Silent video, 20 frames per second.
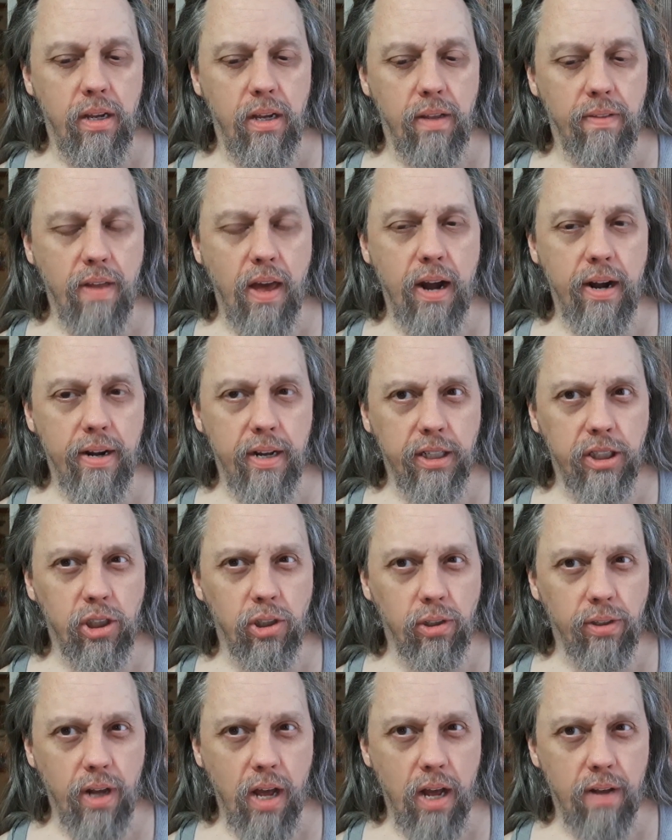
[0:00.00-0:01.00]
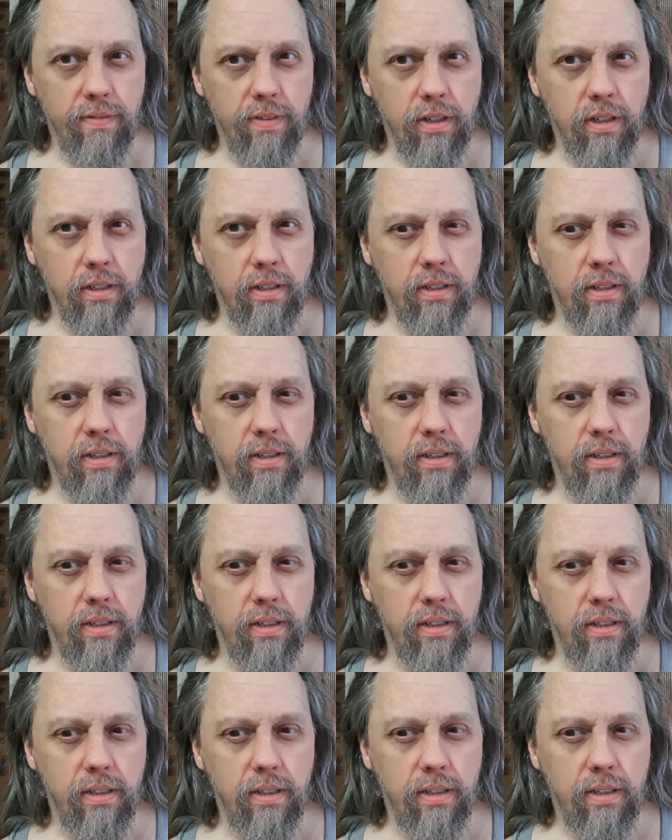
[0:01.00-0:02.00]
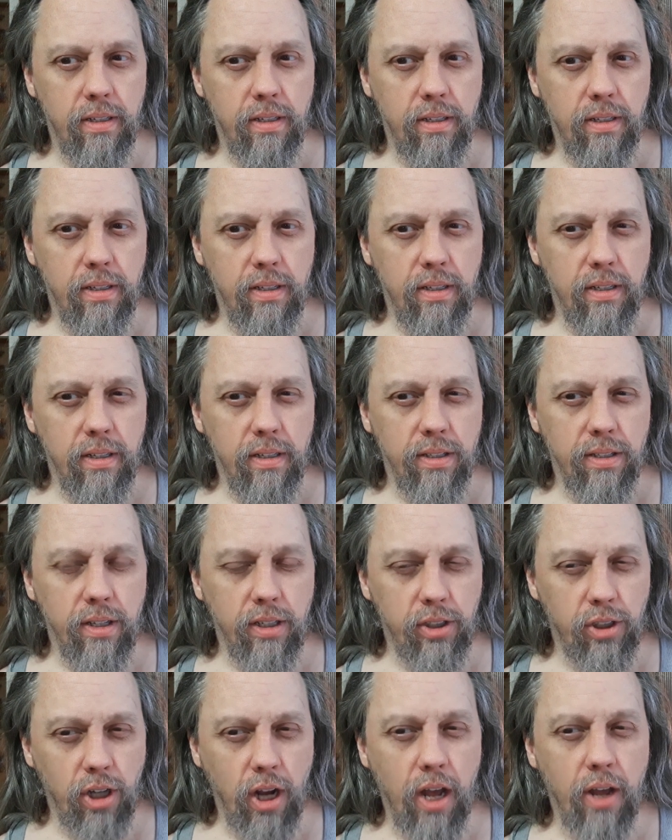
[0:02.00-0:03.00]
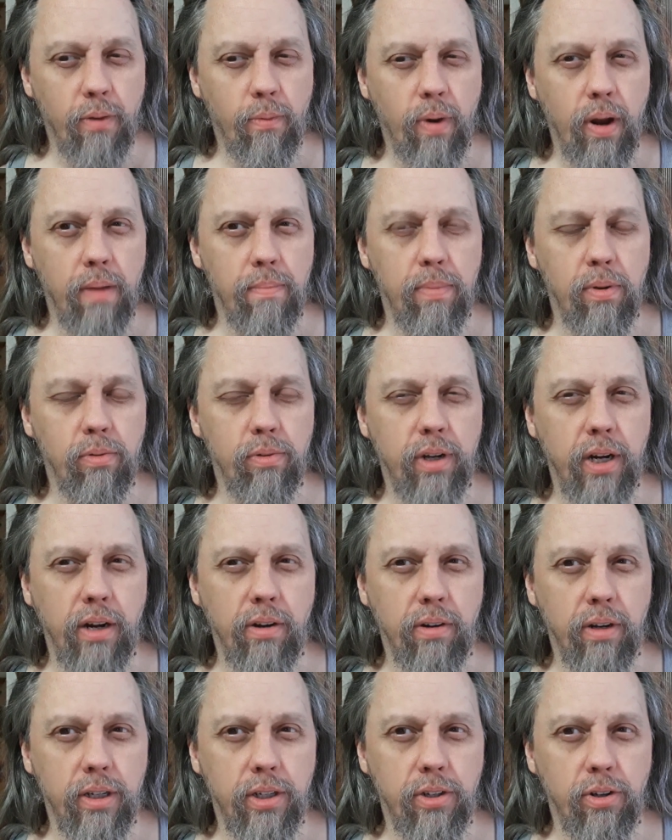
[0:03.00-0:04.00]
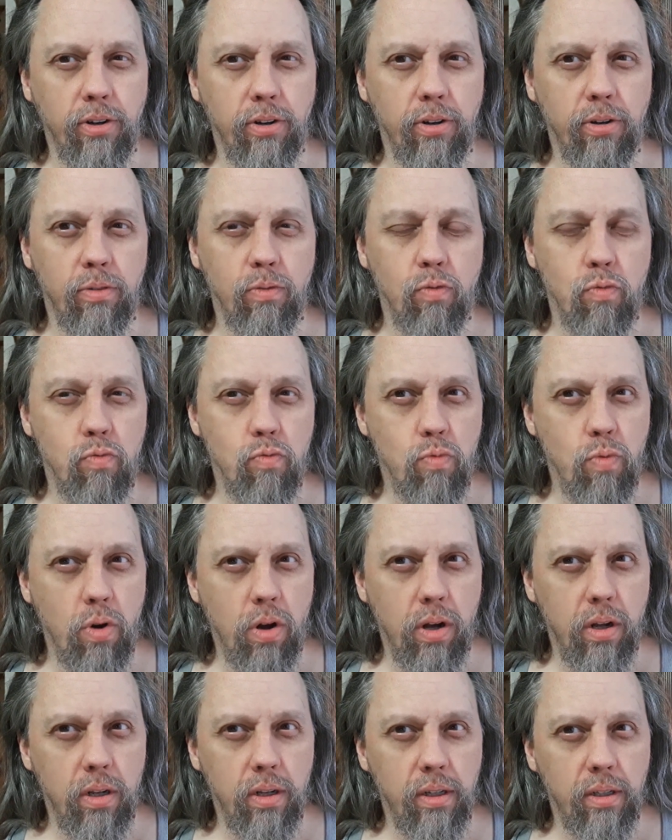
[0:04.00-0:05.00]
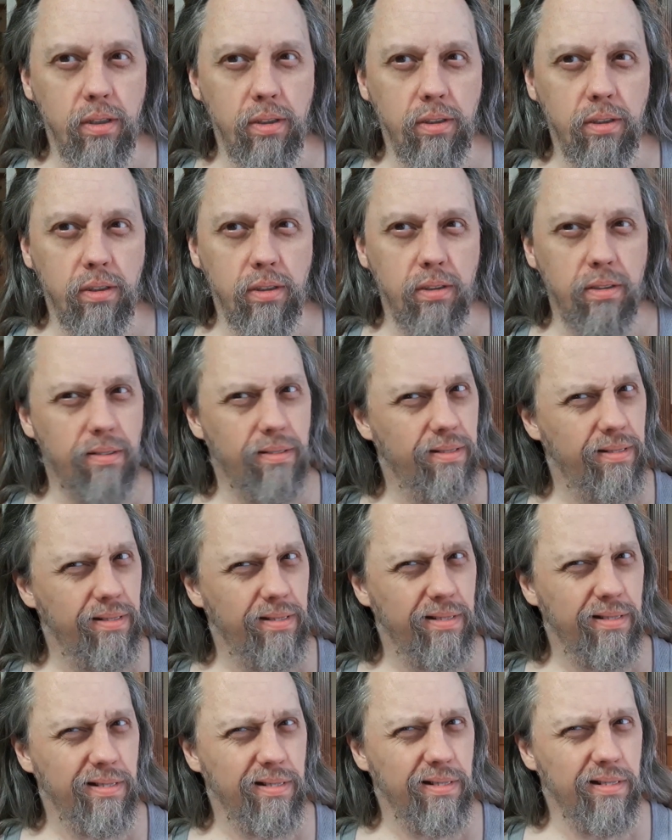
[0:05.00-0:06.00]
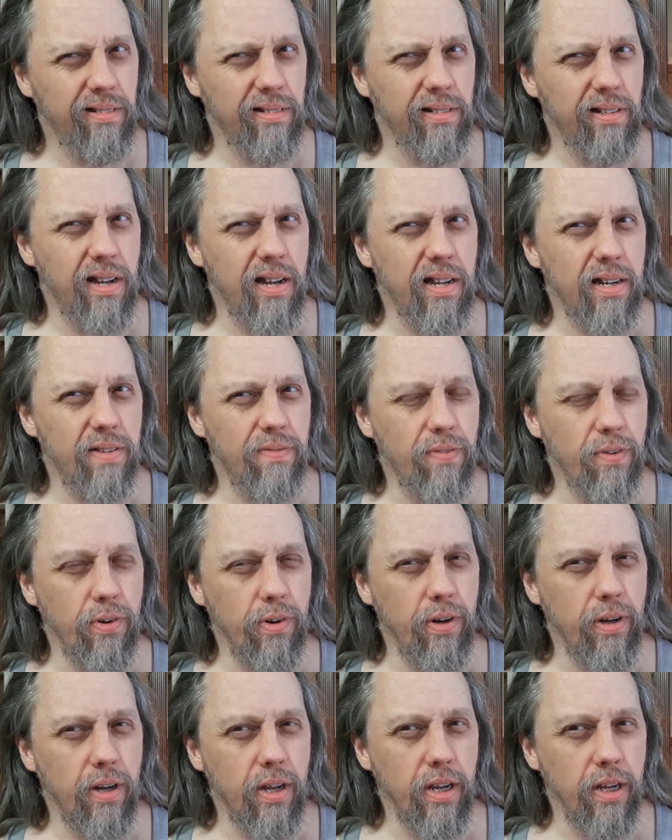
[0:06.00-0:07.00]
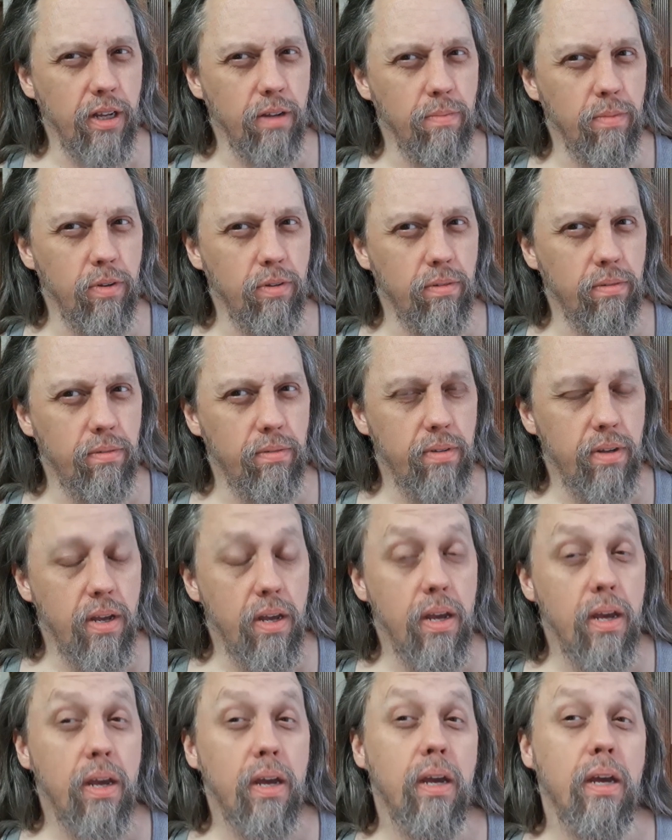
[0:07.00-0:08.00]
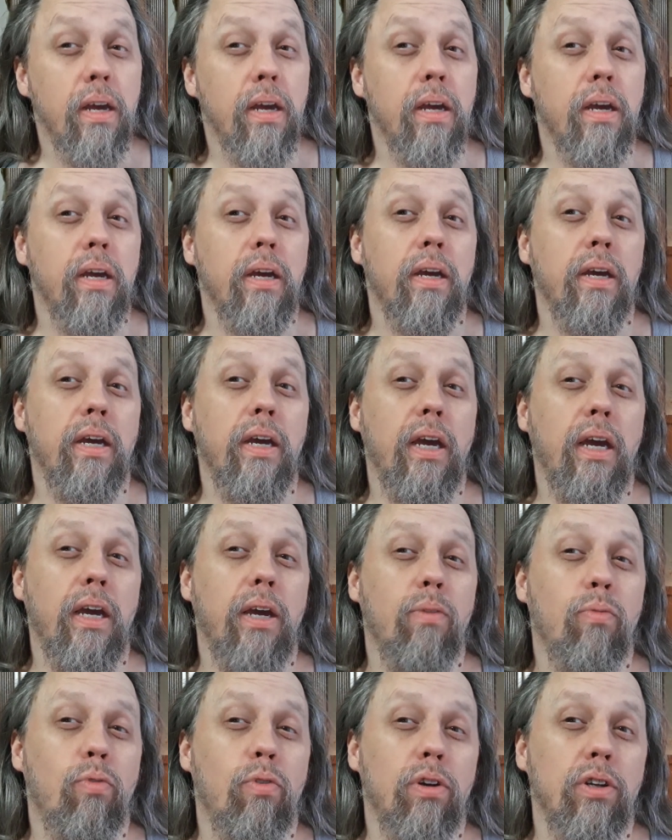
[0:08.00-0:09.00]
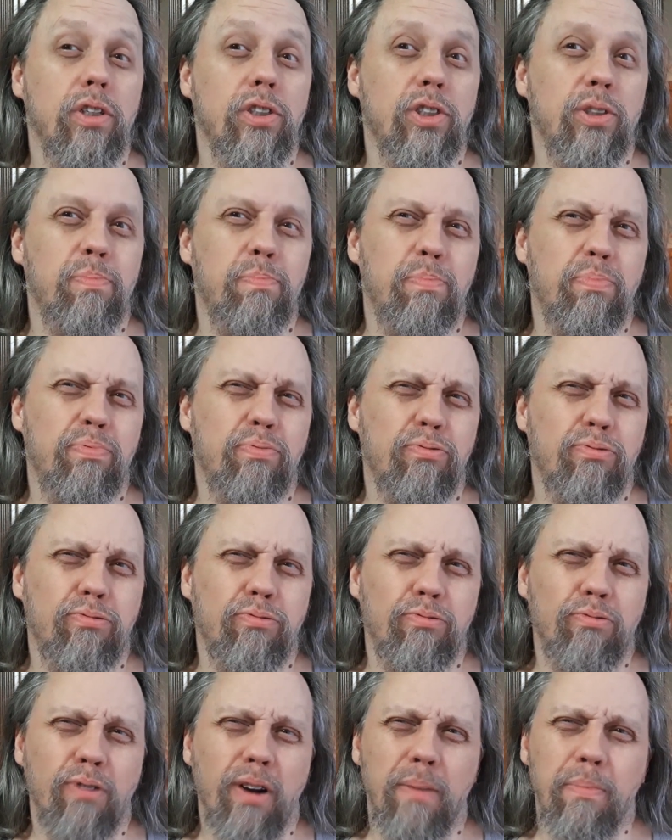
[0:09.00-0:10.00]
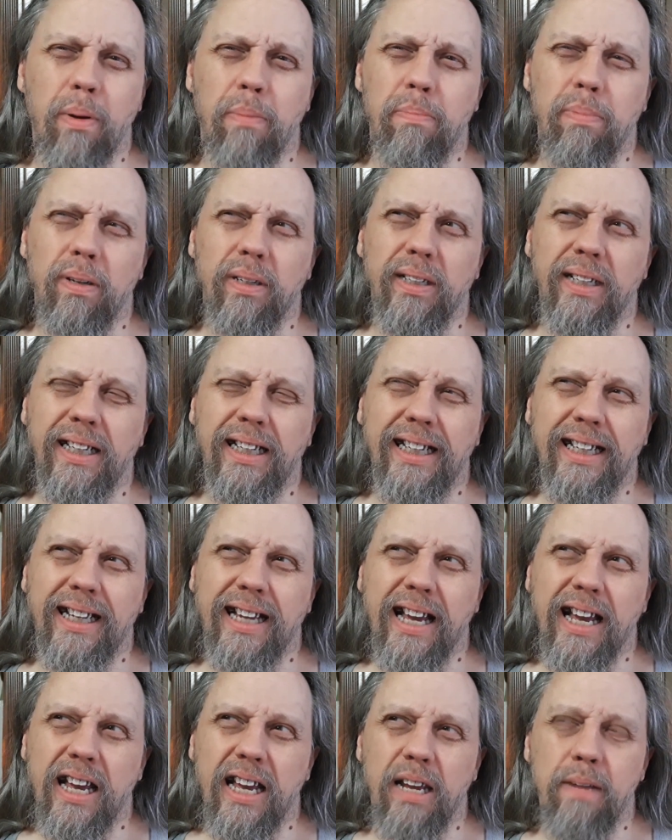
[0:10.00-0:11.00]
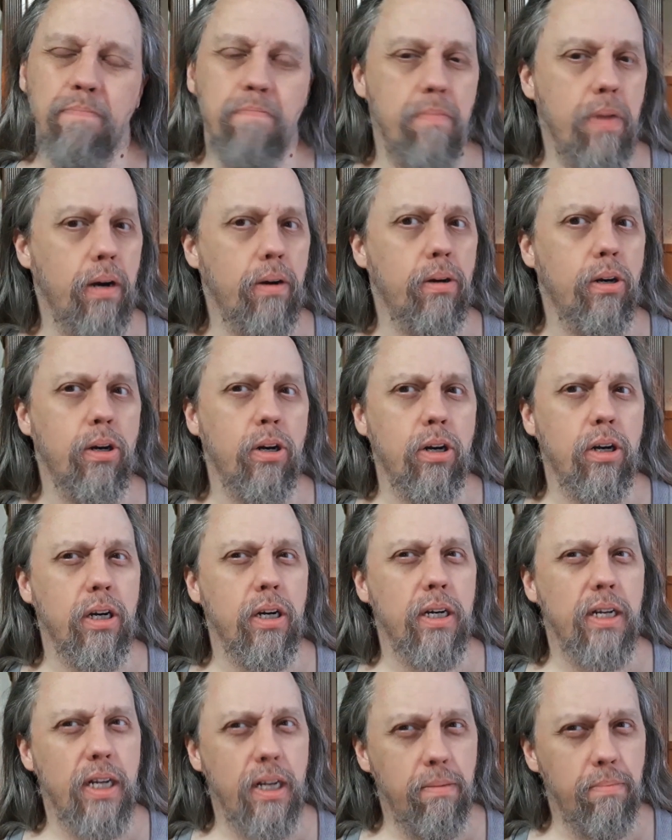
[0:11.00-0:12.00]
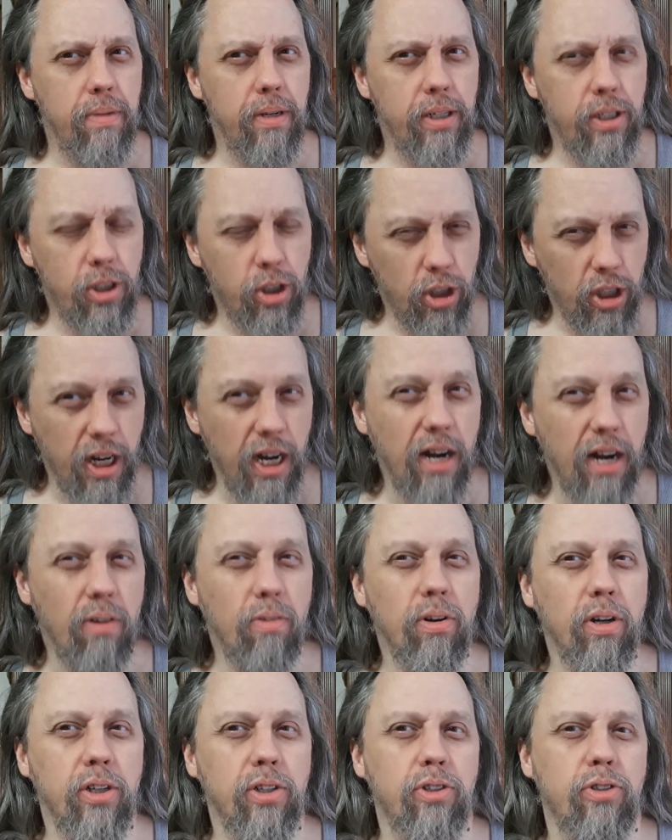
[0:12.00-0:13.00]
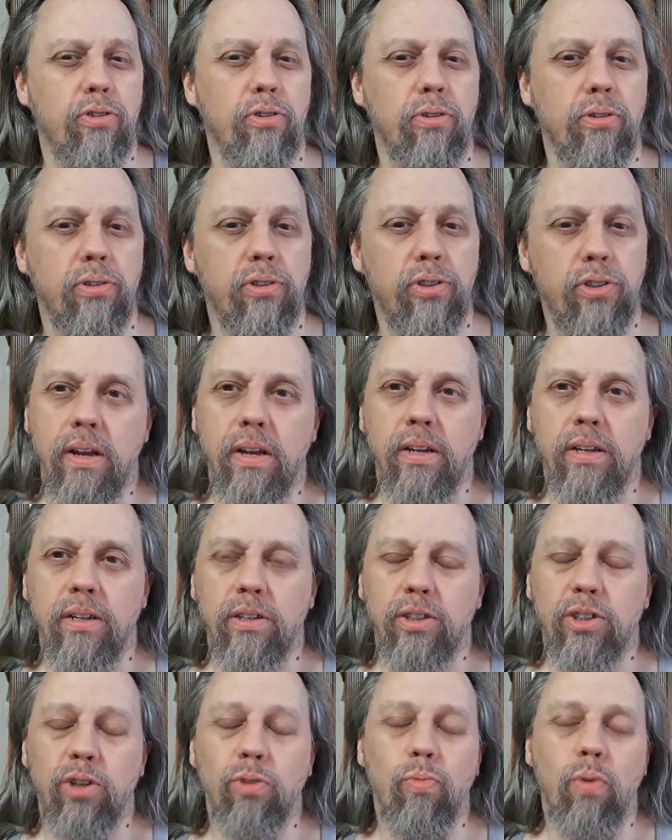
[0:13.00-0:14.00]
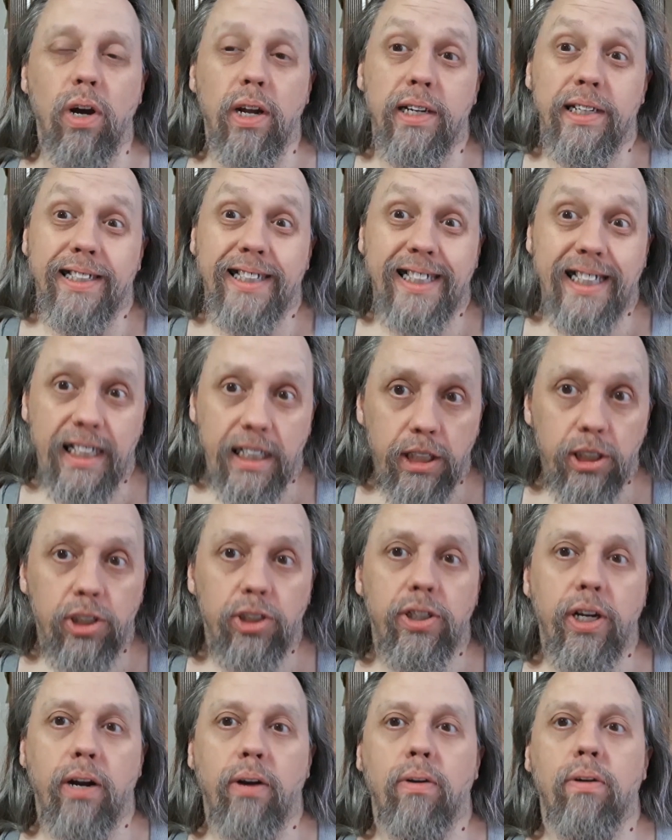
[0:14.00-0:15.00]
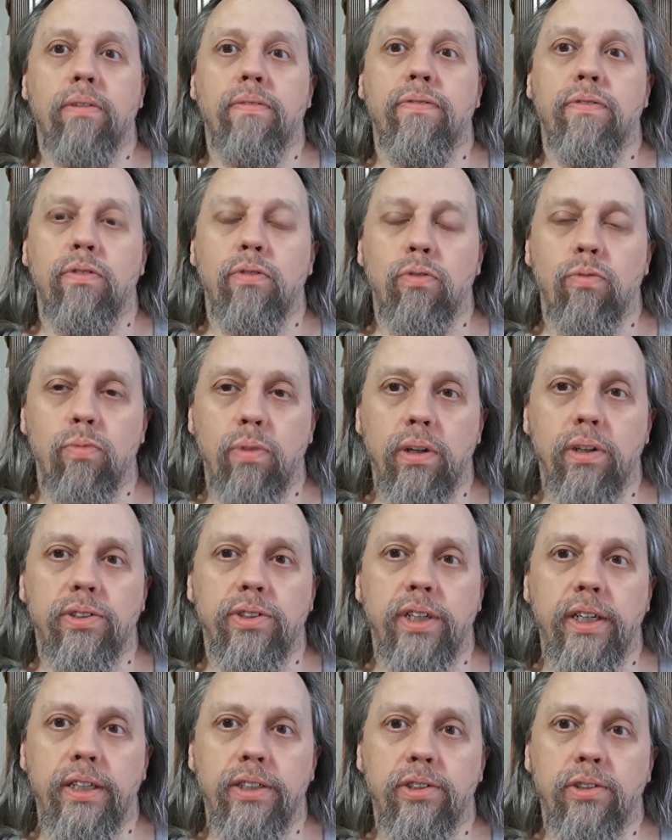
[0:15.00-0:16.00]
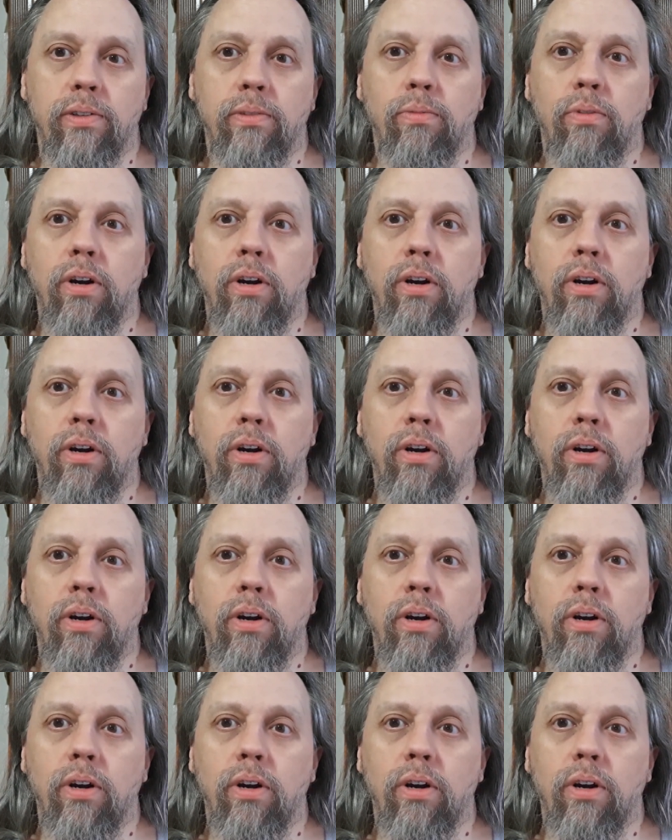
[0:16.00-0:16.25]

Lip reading: In that initial novel, the John Rambo character was not very likable. He was probably a mirror image character to what the sheriff Will Teasel